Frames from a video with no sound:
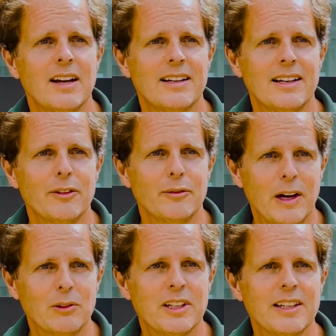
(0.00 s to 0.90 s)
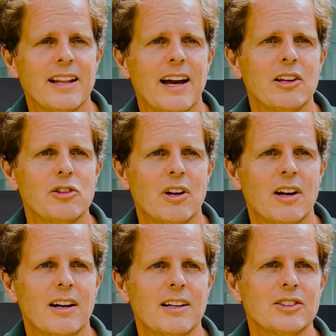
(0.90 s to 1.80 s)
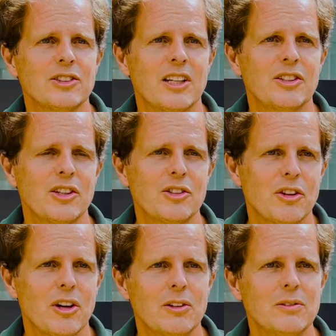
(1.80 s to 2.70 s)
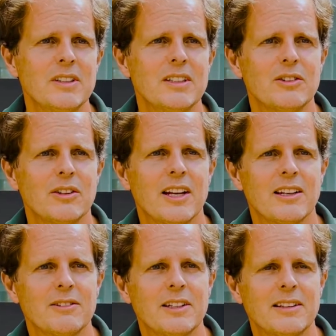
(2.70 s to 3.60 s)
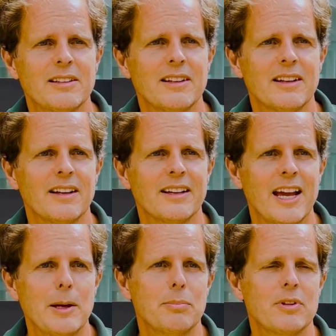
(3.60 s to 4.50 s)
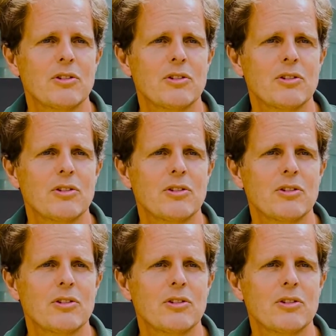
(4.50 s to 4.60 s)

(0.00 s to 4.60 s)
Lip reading: I founded LeydenJar 6 years ago together with Gabe, the